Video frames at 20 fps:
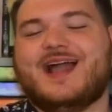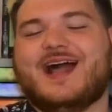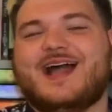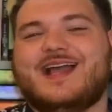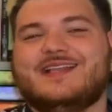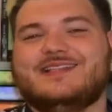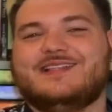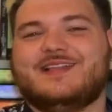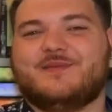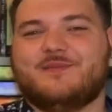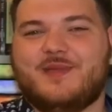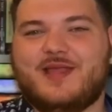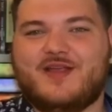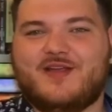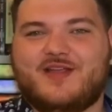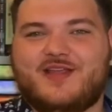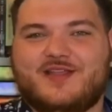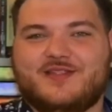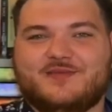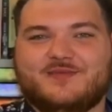Isaac
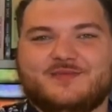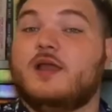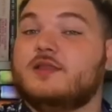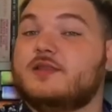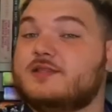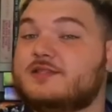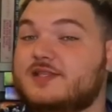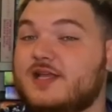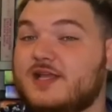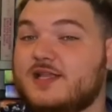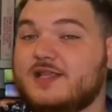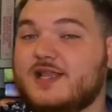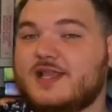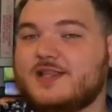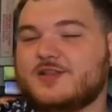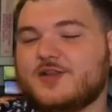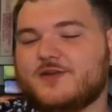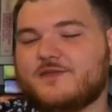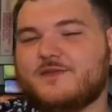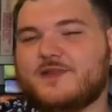Marion. The Sun and
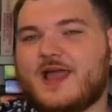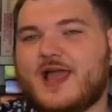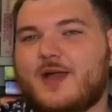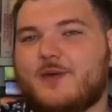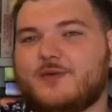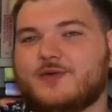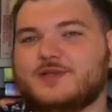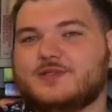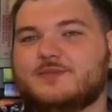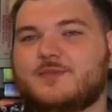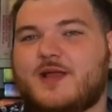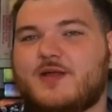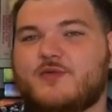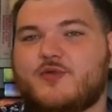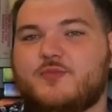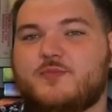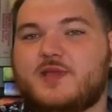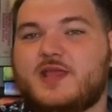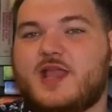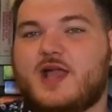Her Flowers by
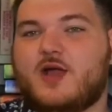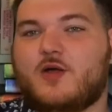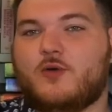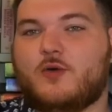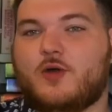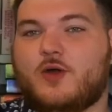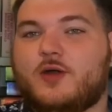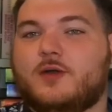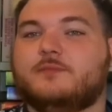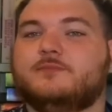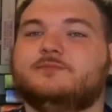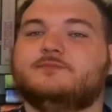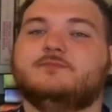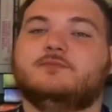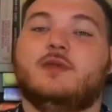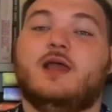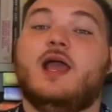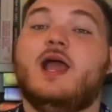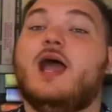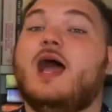Rupi Kaur.
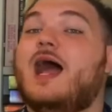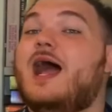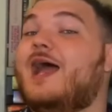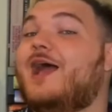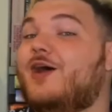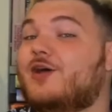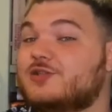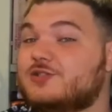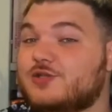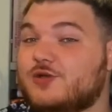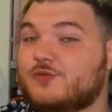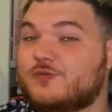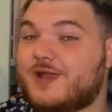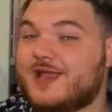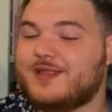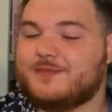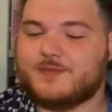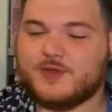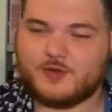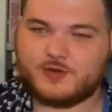I also
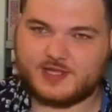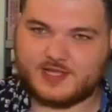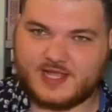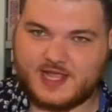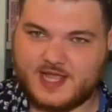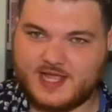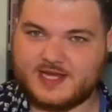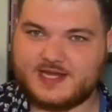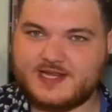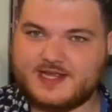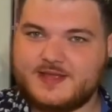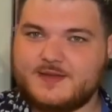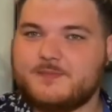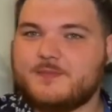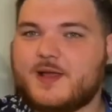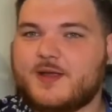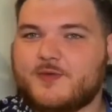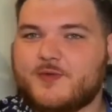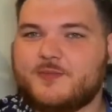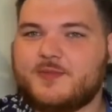read Milk and Honey
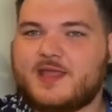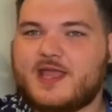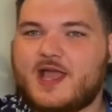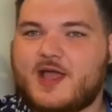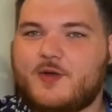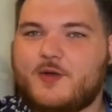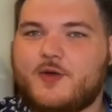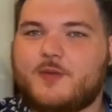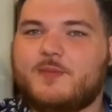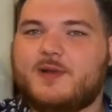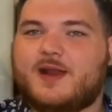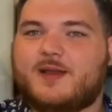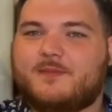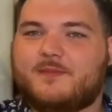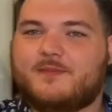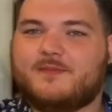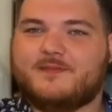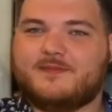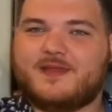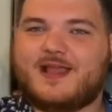by Rupi Kaur, but
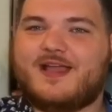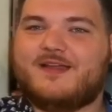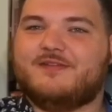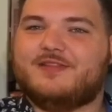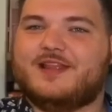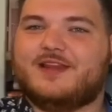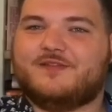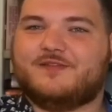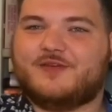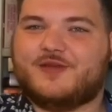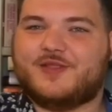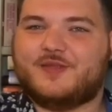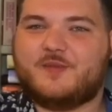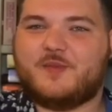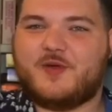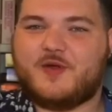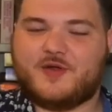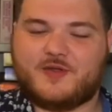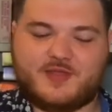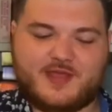I've let a friend
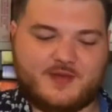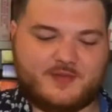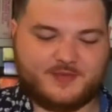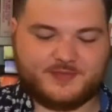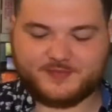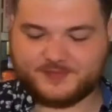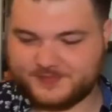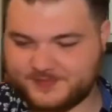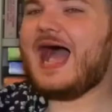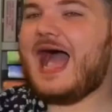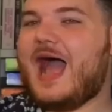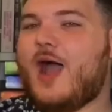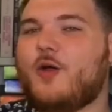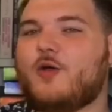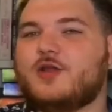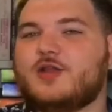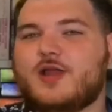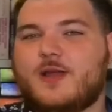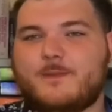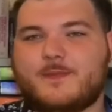borrow that one.
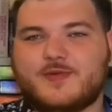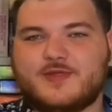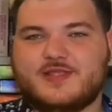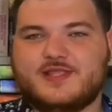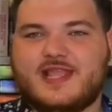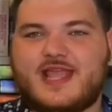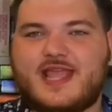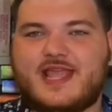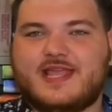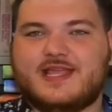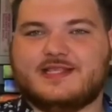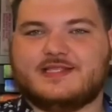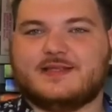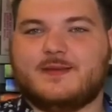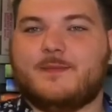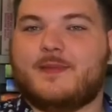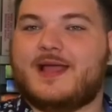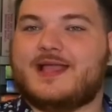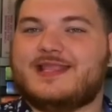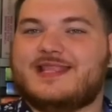Our Numbered Days
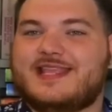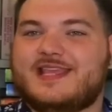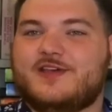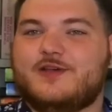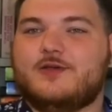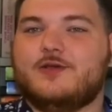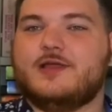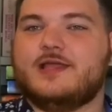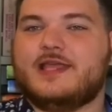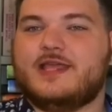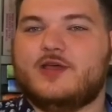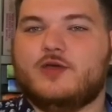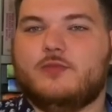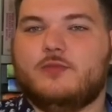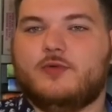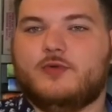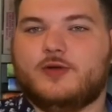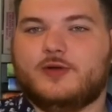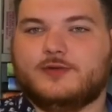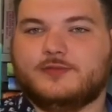by Neil
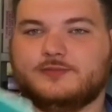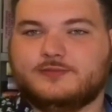Hilborn.